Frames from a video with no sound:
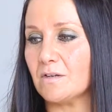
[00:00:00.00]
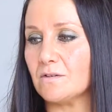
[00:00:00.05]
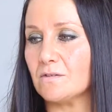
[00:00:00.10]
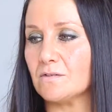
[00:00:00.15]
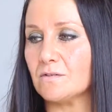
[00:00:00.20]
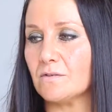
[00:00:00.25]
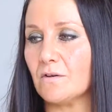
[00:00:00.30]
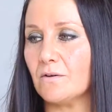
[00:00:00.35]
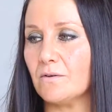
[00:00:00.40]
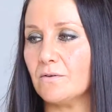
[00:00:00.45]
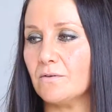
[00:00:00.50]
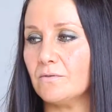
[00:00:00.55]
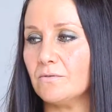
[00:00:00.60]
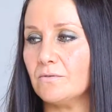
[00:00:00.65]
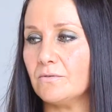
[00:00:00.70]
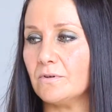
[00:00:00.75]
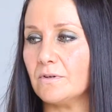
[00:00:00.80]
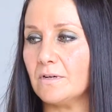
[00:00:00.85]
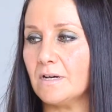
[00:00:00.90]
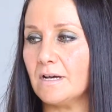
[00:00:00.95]

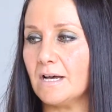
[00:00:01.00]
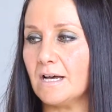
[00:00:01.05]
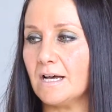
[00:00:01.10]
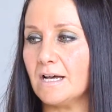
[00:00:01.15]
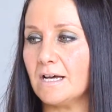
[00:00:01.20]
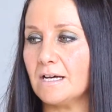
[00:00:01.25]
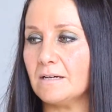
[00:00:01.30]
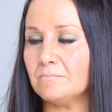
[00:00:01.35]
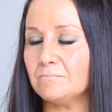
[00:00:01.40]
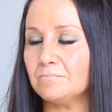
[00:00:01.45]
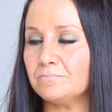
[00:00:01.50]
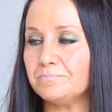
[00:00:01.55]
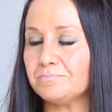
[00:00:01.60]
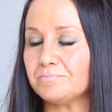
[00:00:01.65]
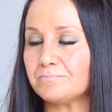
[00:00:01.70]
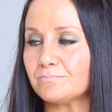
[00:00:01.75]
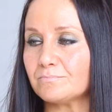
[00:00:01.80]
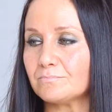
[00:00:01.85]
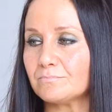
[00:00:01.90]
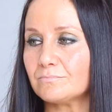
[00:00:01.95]
So
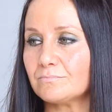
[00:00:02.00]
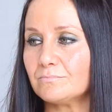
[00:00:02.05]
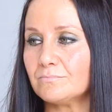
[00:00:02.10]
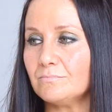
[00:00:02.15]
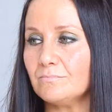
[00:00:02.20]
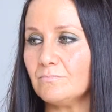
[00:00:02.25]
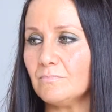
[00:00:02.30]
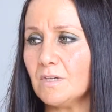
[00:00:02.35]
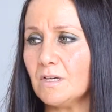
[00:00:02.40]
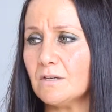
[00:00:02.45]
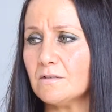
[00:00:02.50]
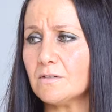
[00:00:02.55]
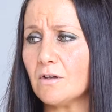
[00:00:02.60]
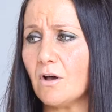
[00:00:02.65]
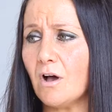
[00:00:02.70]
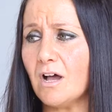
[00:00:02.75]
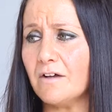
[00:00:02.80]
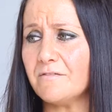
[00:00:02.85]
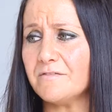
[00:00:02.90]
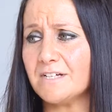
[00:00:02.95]

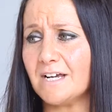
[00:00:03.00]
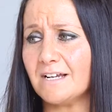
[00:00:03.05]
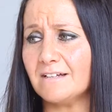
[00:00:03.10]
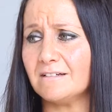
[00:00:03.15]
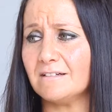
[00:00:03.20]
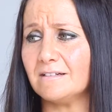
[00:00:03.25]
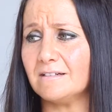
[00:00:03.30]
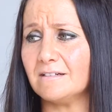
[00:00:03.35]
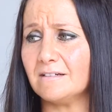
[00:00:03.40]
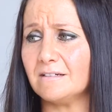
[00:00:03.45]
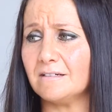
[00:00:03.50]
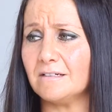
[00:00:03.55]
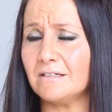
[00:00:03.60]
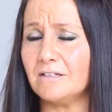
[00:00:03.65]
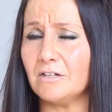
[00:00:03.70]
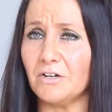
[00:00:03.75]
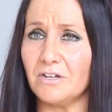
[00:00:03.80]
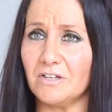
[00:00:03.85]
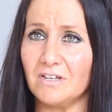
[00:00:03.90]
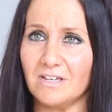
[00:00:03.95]
I've done,
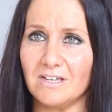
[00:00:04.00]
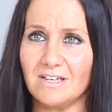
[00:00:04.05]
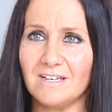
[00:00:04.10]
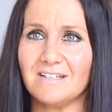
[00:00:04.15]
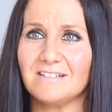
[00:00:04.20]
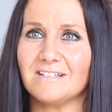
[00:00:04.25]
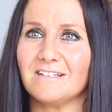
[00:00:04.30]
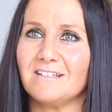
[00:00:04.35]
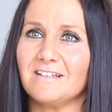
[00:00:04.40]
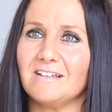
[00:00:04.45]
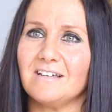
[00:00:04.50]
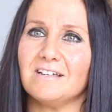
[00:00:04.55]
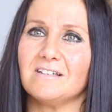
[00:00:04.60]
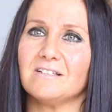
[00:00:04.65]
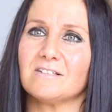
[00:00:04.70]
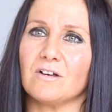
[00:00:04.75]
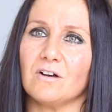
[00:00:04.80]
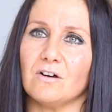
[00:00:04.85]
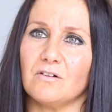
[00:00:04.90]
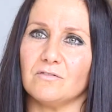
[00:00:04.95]
years and
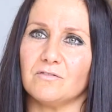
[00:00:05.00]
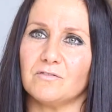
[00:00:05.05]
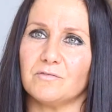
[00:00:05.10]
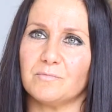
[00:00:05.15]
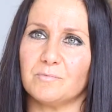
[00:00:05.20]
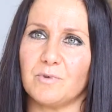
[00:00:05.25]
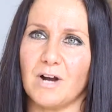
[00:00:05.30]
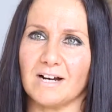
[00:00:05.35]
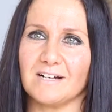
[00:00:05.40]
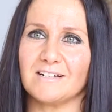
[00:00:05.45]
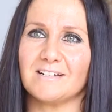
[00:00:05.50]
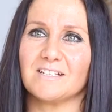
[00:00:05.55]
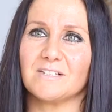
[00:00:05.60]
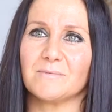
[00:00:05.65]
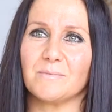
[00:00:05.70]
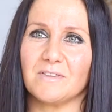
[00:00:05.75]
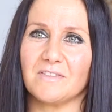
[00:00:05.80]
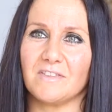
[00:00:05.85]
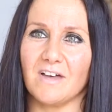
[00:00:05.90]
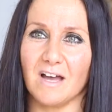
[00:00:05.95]
years of
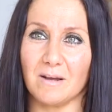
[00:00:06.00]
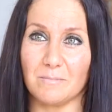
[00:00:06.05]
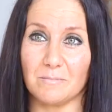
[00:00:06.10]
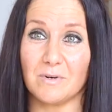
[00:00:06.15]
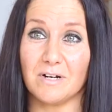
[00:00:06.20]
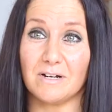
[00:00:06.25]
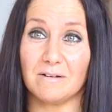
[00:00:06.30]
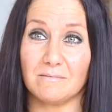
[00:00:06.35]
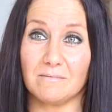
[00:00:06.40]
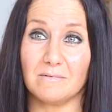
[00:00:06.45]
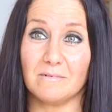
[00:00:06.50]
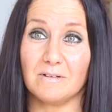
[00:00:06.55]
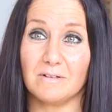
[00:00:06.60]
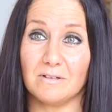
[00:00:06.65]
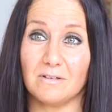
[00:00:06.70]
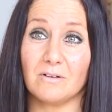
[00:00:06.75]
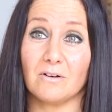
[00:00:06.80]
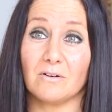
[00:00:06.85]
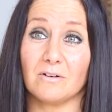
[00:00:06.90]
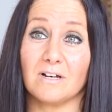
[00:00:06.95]
practice with the Amrit
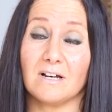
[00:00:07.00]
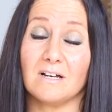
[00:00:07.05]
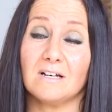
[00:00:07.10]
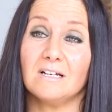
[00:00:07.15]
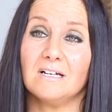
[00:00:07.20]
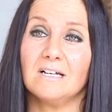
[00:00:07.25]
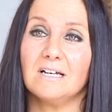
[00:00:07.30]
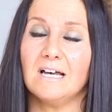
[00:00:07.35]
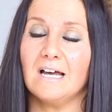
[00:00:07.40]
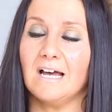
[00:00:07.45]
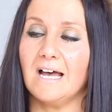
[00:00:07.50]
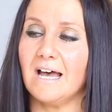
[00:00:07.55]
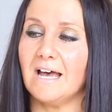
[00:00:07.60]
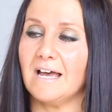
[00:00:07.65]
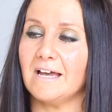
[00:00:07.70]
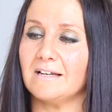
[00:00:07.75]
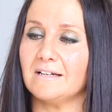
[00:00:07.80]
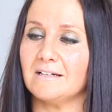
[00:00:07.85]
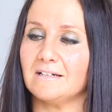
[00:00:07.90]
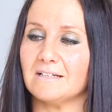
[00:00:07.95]
Yoga,
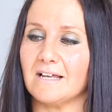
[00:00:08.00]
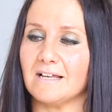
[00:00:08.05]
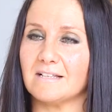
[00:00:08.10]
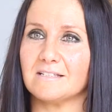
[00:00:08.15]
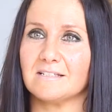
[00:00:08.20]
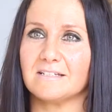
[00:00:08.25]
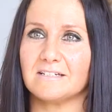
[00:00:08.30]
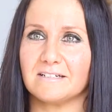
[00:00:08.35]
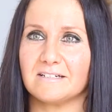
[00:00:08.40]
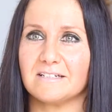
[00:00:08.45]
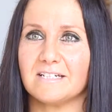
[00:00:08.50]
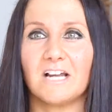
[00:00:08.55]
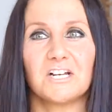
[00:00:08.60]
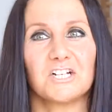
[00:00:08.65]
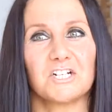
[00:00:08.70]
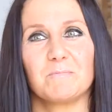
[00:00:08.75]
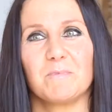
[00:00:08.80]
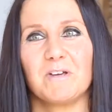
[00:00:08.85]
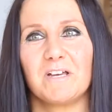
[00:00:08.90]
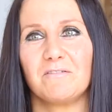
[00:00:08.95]
and that's
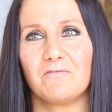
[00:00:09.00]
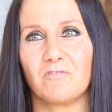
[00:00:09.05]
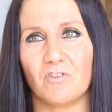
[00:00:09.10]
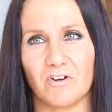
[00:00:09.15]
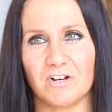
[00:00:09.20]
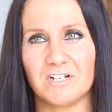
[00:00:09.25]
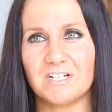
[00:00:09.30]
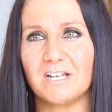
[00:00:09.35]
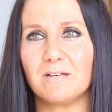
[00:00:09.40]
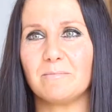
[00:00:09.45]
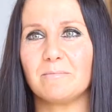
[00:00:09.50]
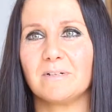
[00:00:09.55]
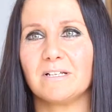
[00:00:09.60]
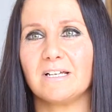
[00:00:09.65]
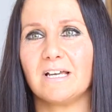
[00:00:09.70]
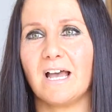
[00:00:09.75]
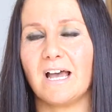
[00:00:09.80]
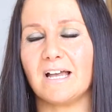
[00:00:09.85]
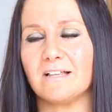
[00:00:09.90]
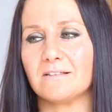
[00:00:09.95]
touched me very
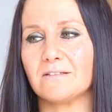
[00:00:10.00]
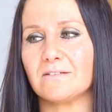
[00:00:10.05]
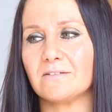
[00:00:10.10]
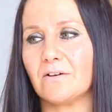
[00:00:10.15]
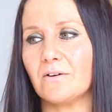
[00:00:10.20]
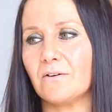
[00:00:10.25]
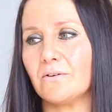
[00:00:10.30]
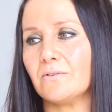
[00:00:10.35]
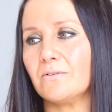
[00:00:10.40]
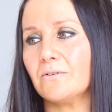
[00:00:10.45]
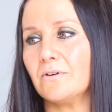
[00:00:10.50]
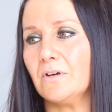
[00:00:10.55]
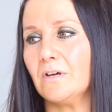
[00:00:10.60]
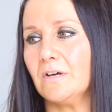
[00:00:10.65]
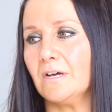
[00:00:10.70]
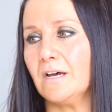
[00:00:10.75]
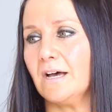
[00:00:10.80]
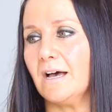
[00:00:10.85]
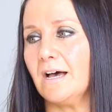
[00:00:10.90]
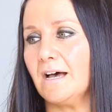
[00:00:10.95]
deeply, and so
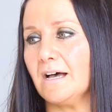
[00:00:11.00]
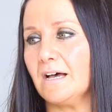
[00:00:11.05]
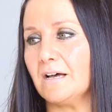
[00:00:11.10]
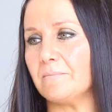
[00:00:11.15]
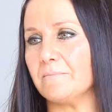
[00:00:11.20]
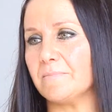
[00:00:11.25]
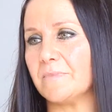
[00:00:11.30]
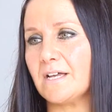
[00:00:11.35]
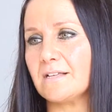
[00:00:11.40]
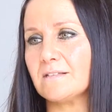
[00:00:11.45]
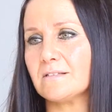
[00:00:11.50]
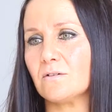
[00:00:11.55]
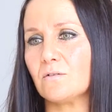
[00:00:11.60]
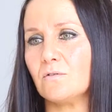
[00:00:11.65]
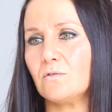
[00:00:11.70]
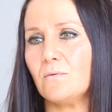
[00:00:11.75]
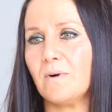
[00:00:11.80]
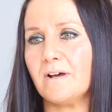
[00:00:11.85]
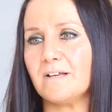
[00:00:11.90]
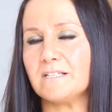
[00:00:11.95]
that's
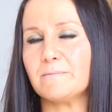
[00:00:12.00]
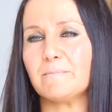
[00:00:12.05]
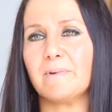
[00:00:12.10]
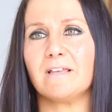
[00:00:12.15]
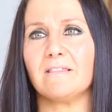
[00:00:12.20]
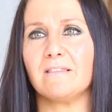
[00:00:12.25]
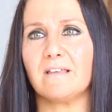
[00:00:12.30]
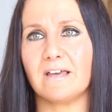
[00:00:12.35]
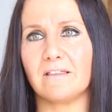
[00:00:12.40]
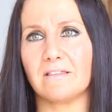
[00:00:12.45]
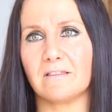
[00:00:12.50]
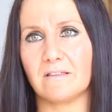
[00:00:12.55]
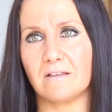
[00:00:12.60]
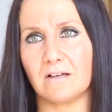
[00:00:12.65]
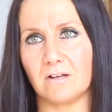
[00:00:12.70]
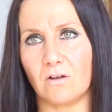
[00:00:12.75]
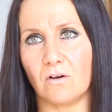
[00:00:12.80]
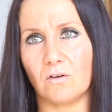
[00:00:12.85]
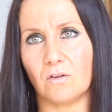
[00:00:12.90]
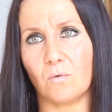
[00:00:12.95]
always been there
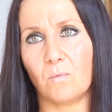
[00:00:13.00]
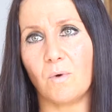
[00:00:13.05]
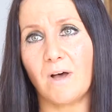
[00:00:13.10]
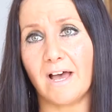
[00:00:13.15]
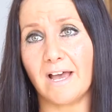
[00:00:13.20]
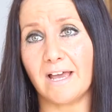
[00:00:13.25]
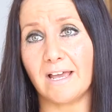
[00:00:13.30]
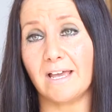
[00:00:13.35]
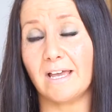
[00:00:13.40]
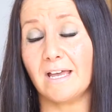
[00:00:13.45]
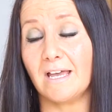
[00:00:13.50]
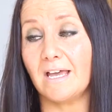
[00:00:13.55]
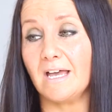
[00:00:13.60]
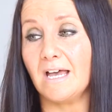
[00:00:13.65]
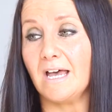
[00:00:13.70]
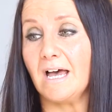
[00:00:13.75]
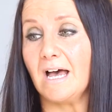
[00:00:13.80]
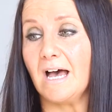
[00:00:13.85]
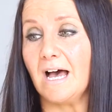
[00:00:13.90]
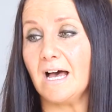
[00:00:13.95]
along the way.
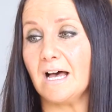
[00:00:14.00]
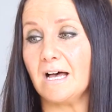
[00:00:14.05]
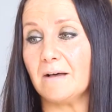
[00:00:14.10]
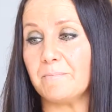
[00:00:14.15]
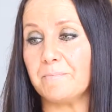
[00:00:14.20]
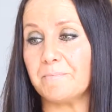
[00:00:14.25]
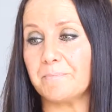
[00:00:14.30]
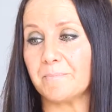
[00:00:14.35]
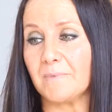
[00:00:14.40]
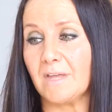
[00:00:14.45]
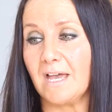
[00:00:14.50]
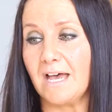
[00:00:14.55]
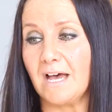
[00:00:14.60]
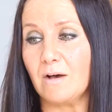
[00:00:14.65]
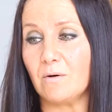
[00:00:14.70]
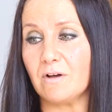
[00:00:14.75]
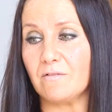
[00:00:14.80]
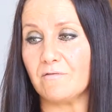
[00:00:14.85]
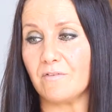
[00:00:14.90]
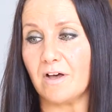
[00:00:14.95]

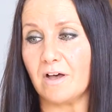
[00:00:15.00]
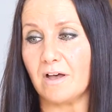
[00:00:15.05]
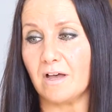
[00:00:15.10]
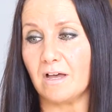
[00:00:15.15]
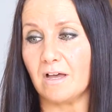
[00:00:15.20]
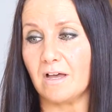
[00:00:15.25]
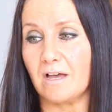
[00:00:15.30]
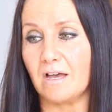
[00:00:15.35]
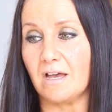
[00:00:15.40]
However,